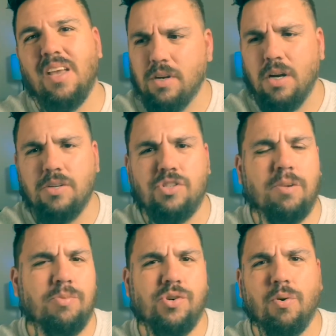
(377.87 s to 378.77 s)
gym
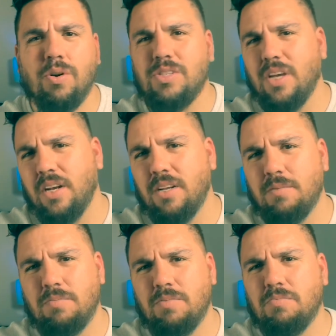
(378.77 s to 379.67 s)
shorts and a
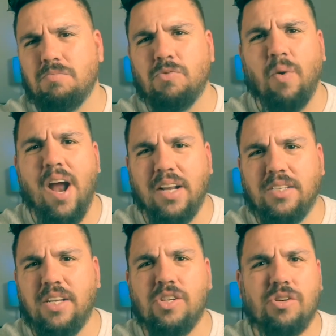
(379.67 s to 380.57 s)
ratty
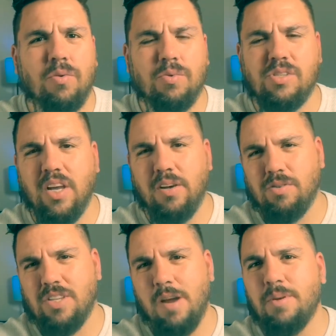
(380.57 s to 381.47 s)
t-shirt with sandals
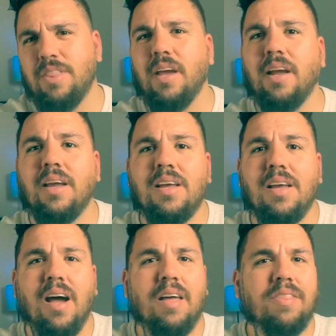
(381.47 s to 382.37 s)
type of thing.
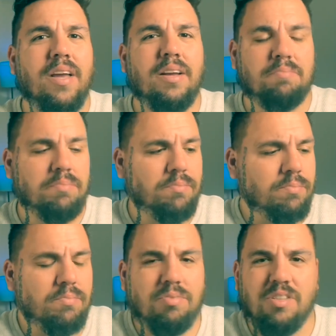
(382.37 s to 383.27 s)
I think
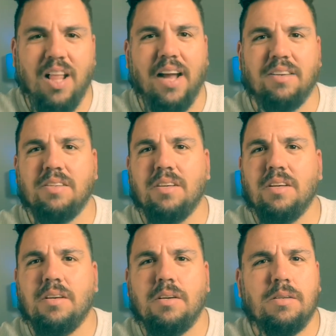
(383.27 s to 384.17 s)
slacks,
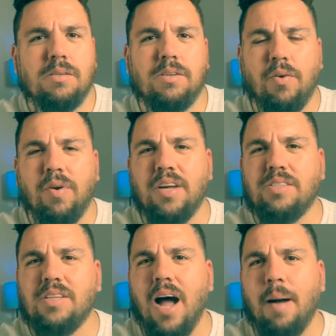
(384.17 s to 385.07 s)
nice
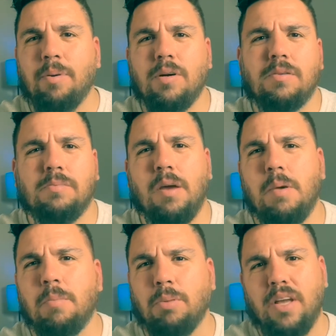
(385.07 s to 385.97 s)
top, maybe a
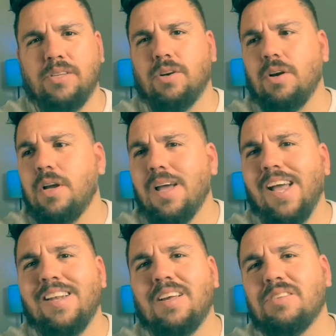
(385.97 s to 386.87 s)
blazer.
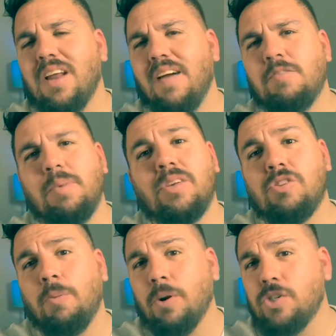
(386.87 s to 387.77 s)
It doesn't have to be
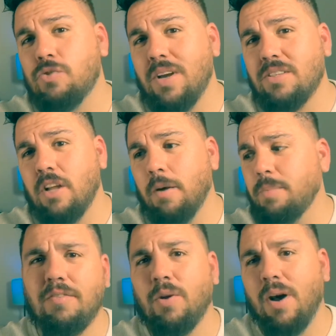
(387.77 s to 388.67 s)
super dressed up,
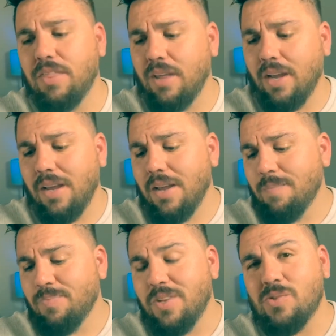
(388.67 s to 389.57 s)
even though I think
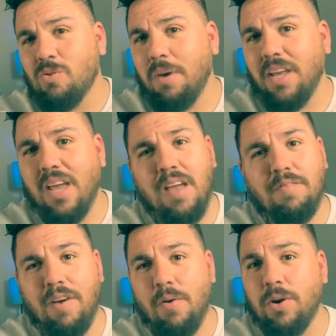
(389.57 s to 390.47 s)
this would make a
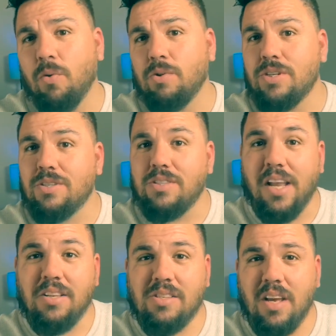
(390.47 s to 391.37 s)
very gorgeous
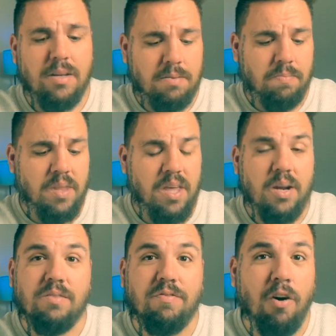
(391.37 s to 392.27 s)
date scent. It
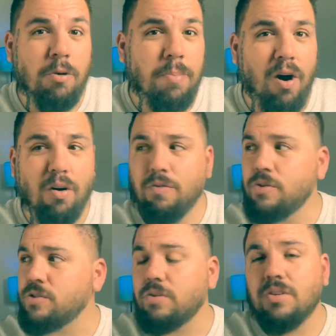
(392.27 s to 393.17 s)
is very powerful,
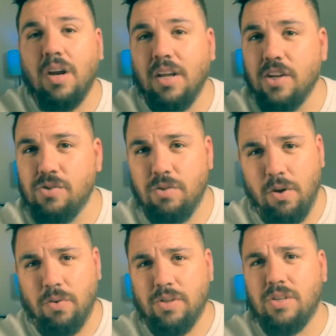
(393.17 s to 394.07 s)
so it's going to get you
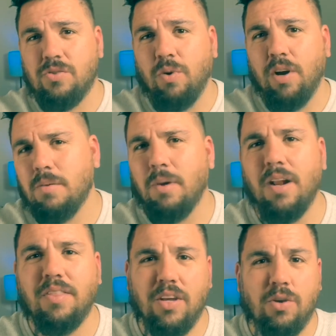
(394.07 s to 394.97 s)
noticed as well. But I
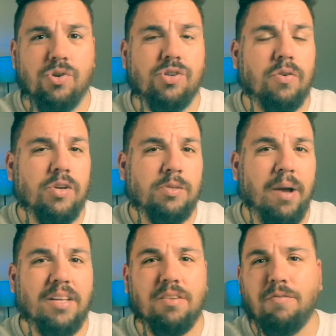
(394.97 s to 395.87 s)
think you should
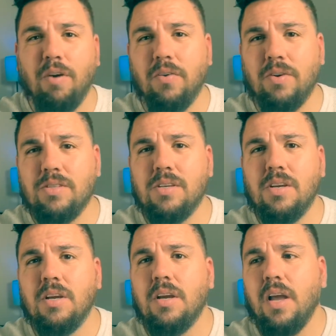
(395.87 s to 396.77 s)
respect the fragrance
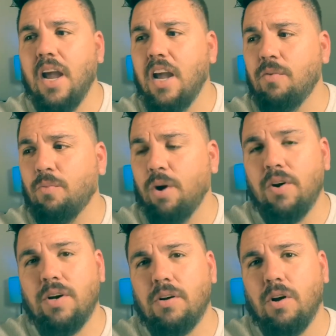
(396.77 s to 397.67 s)
and wear
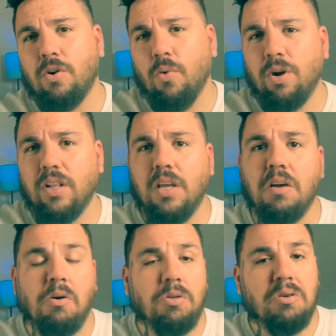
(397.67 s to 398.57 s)
it accordingly.
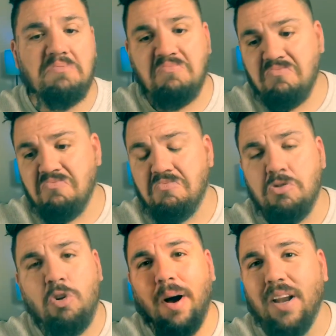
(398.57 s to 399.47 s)
Although, who
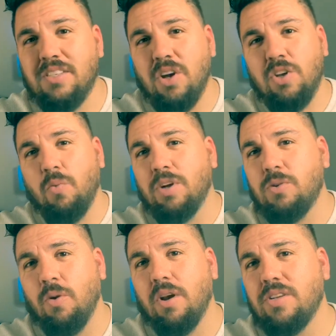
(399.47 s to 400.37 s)
am I to tell you what to
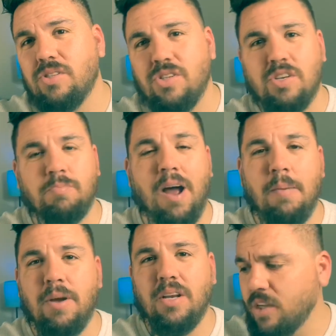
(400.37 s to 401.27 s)
wear? This is just my
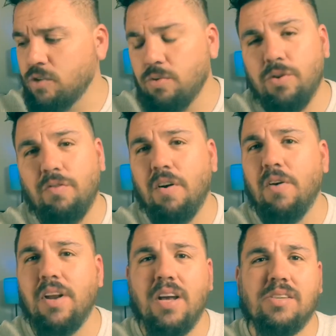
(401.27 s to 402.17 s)
opinion. This will do very
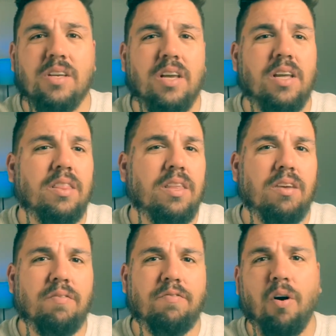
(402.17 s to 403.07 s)
nice in the
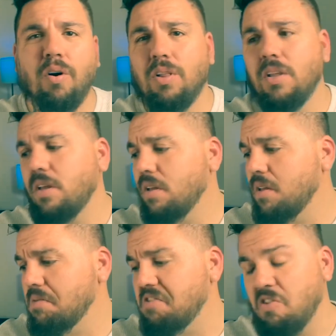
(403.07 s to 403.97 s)
fall,
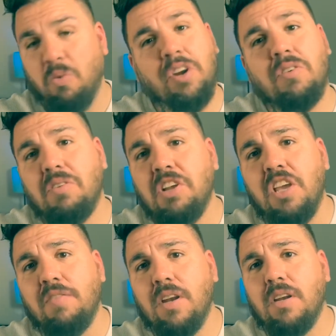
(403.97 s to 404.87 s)
the winter
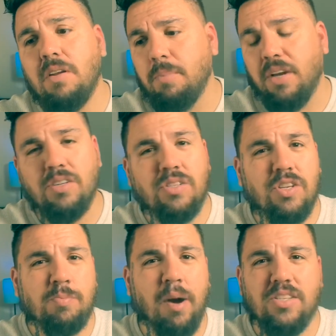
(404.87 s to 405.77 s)
even, because of the
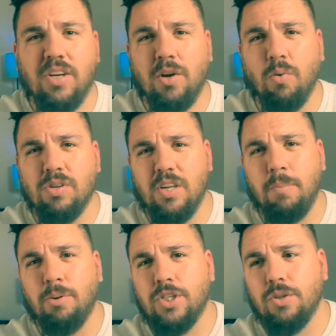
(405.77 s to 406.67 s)
spicy accords that
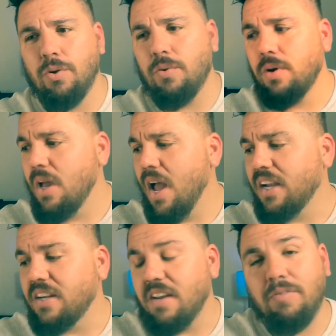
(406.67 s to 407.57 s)
push through.
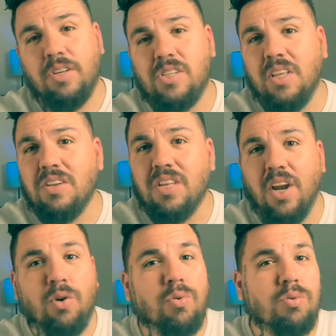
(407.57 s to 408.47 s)
Could definitely see this in a
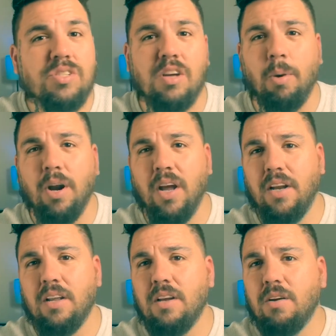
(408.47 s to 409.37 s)
cool summer night
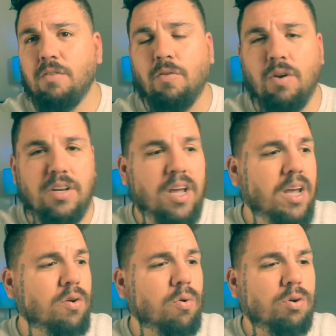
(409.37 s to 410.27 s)
for a date
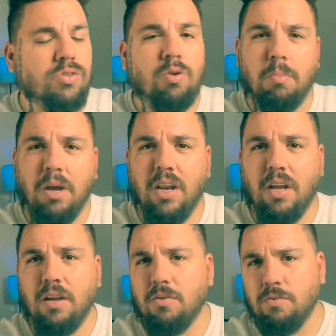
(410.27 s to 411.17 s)
or to a
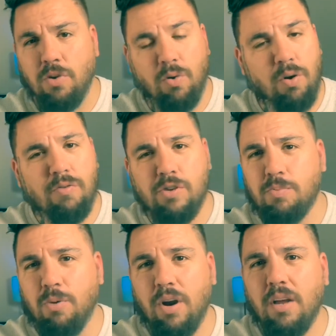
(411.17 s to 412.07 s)
meeting. Don't
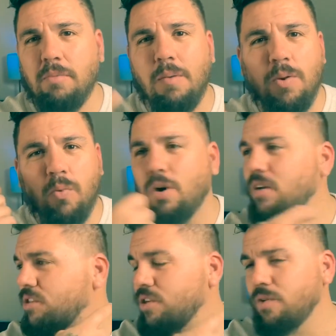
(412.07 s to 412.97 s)
overspray, maybe
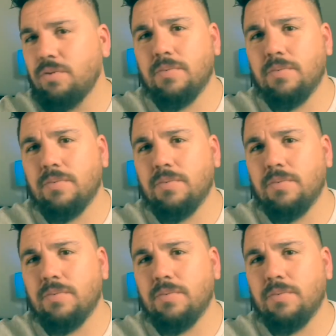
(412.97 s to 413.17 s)
1, 2,